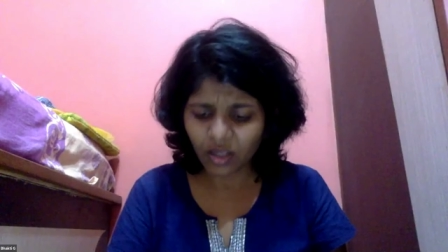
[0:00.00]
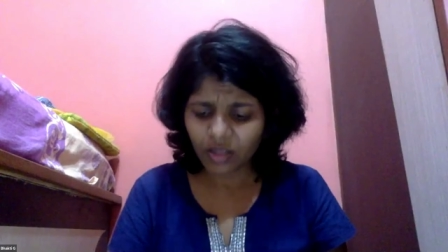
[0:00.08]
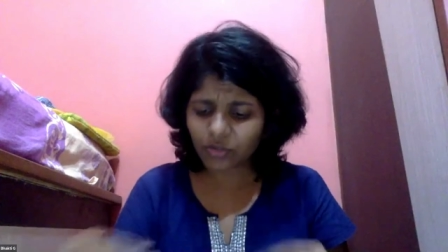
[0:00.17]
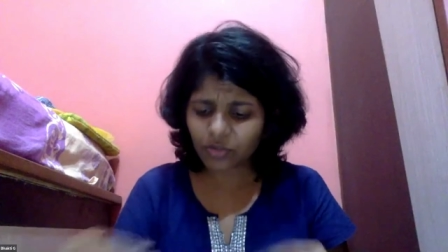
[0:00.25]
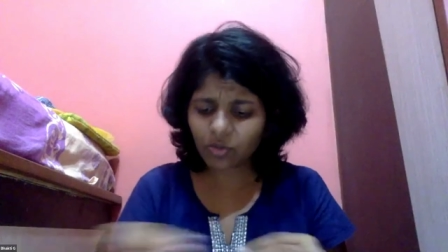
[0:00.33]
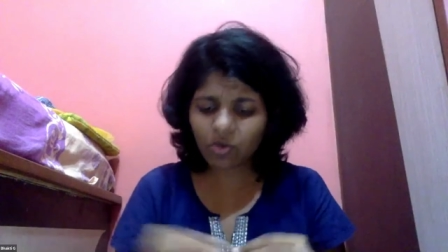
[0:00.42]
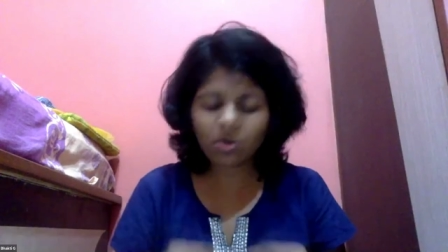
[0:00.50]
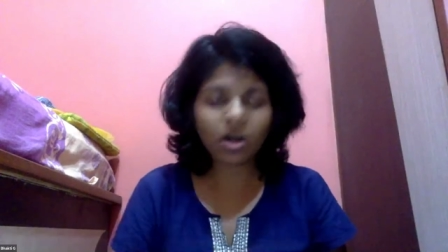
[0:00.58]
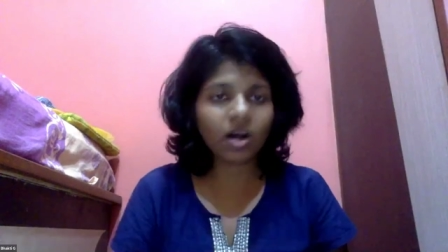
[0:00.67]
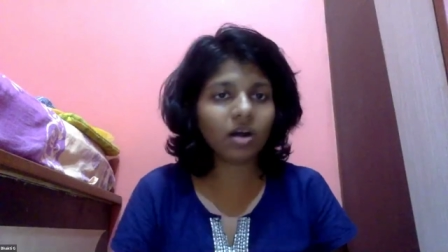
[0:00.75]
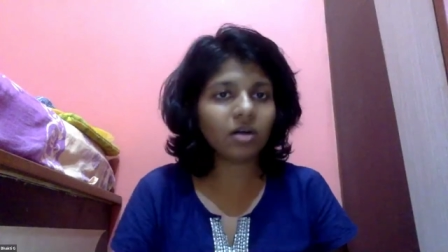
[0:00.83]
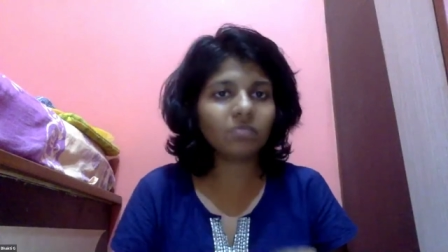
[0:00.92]
so
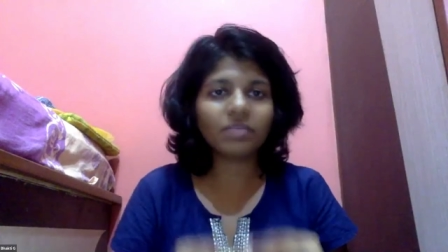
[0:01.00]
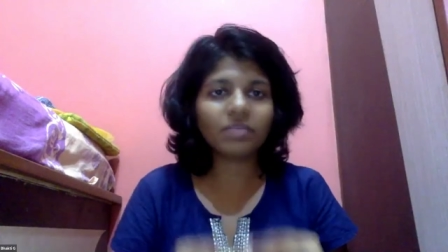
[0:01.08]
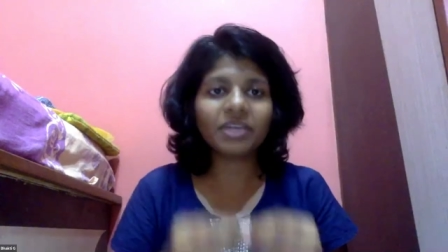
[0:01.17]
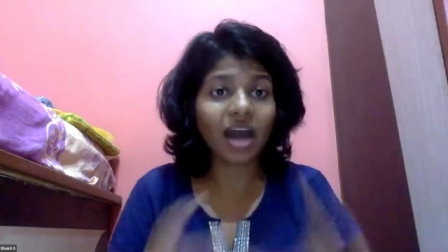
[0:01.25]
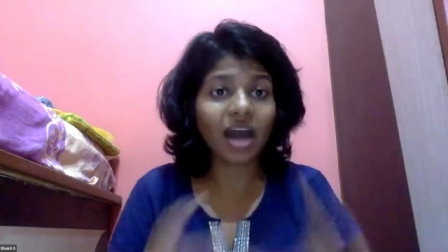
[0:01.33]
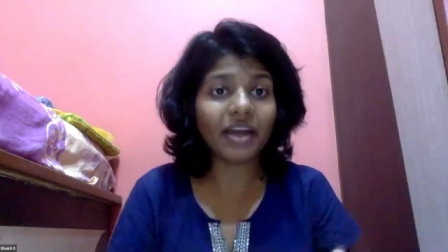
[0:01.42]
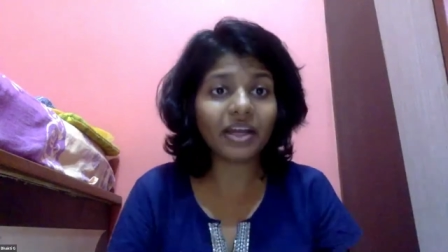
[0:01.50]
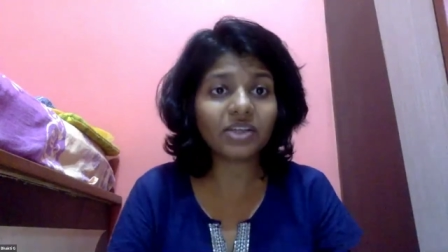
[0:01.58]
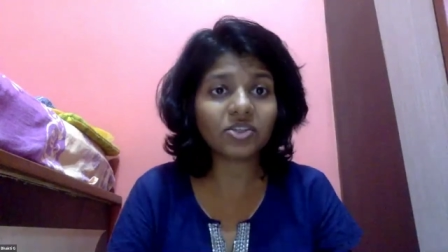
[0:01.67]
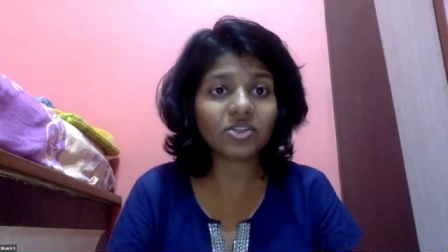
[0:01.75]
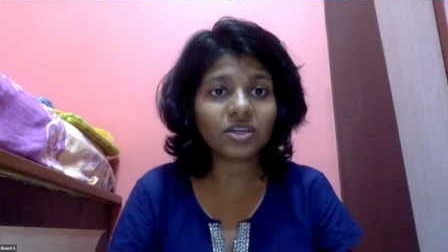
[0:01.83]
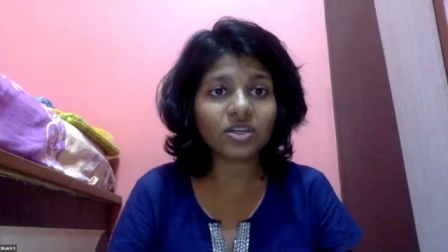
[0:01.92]
uh, in
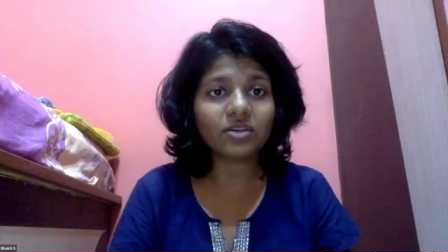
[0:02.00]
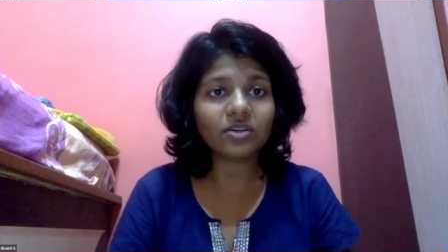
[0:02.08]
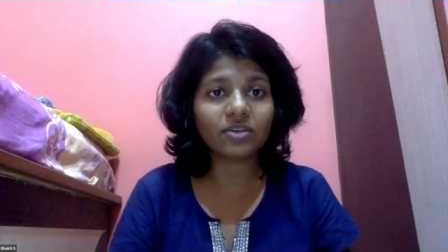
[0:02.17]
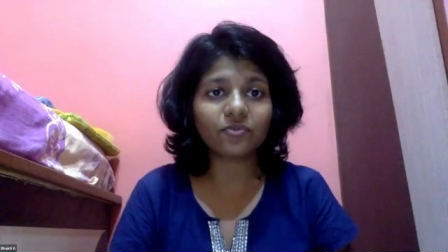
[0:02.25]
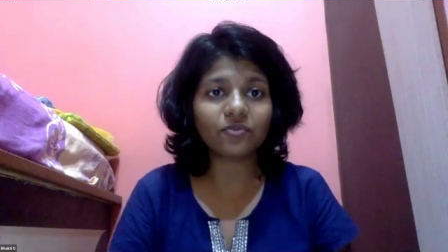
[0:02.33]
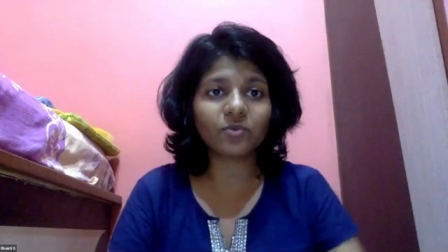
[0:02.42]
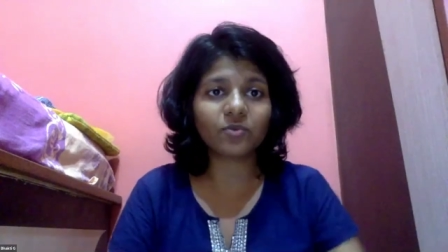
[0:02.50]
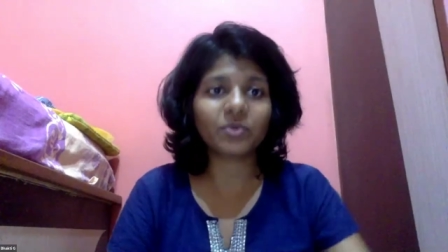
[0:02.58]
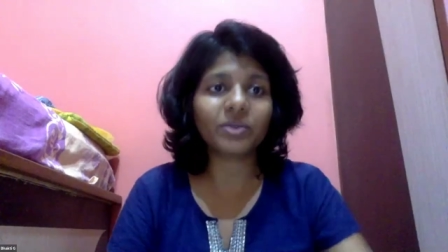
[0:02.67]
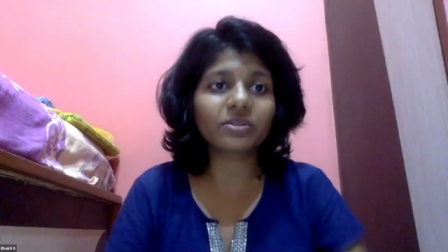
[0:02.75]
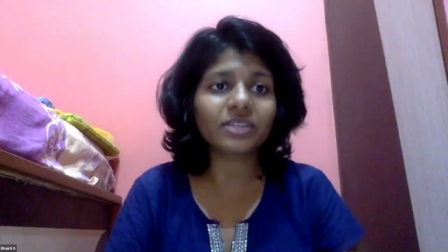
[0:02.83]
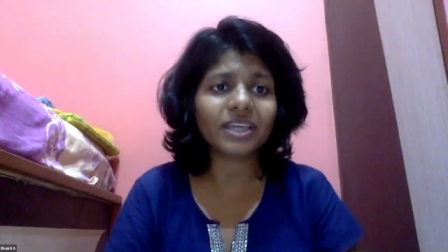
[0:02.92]
Maharashtra, if we were
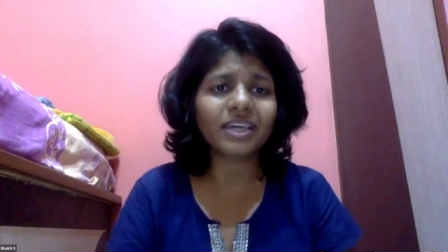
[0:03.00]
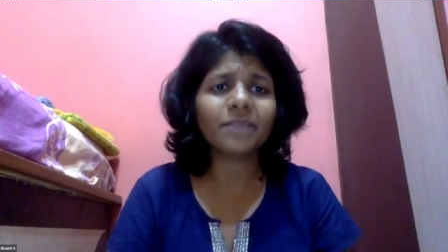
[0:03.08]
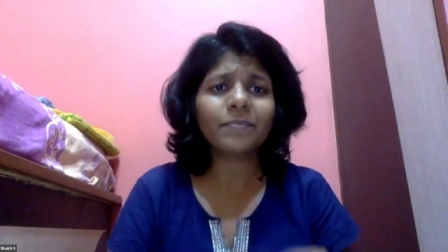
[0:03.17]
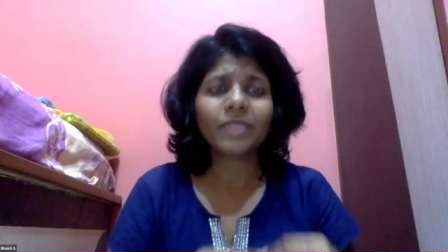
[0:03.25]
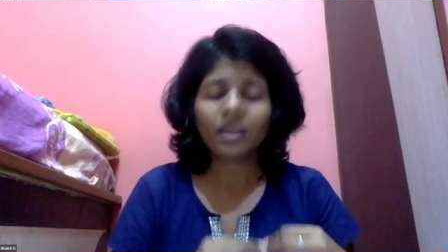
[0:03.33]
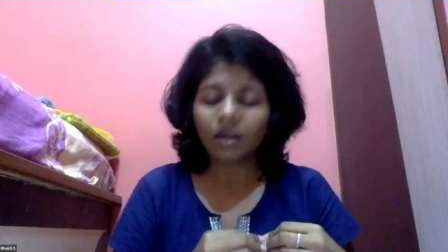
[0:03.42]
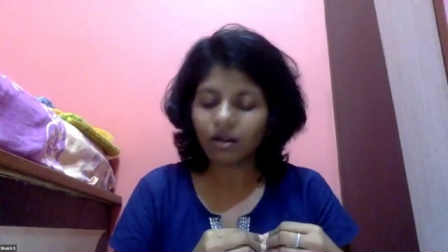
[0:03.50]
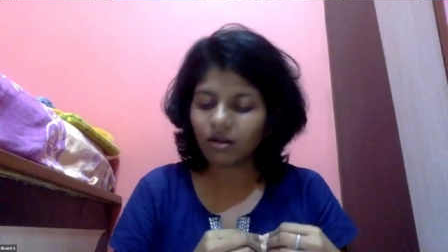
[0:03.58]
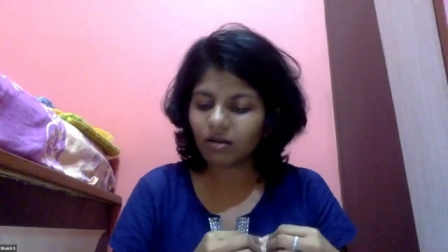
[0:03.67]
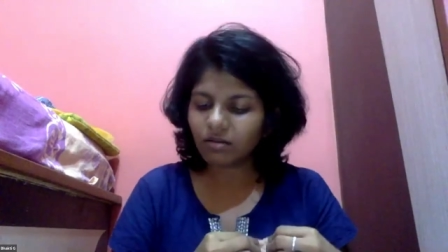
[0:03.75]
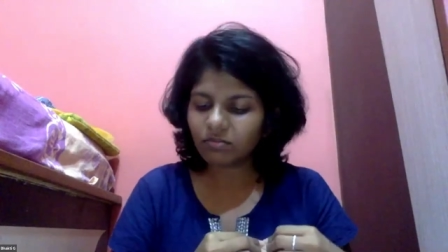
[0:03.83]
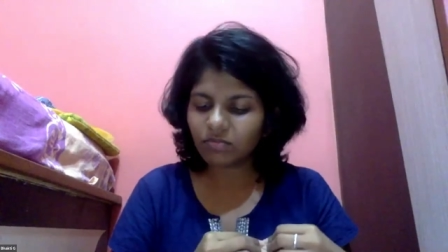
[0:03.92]
to say,
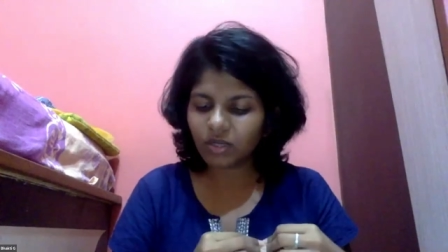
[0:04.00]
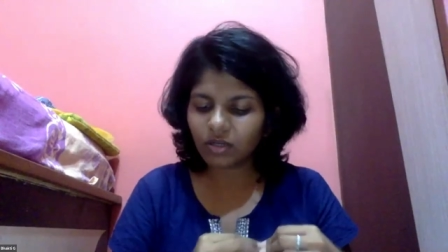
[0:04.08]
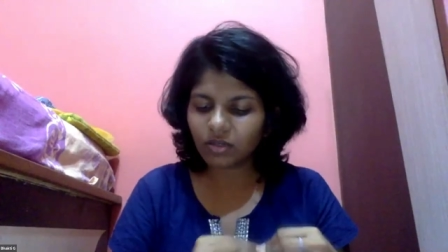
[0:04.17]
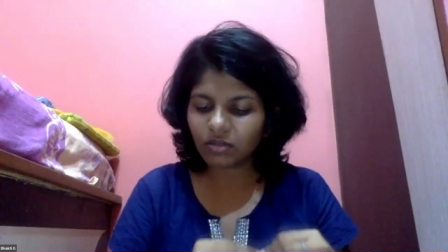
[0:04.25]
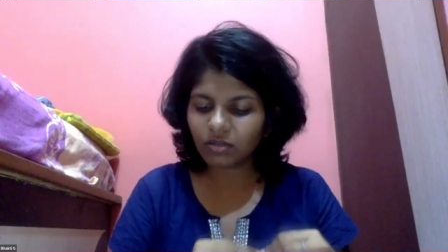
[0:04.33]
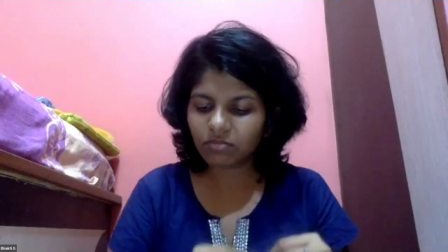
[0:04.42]
uh, uh,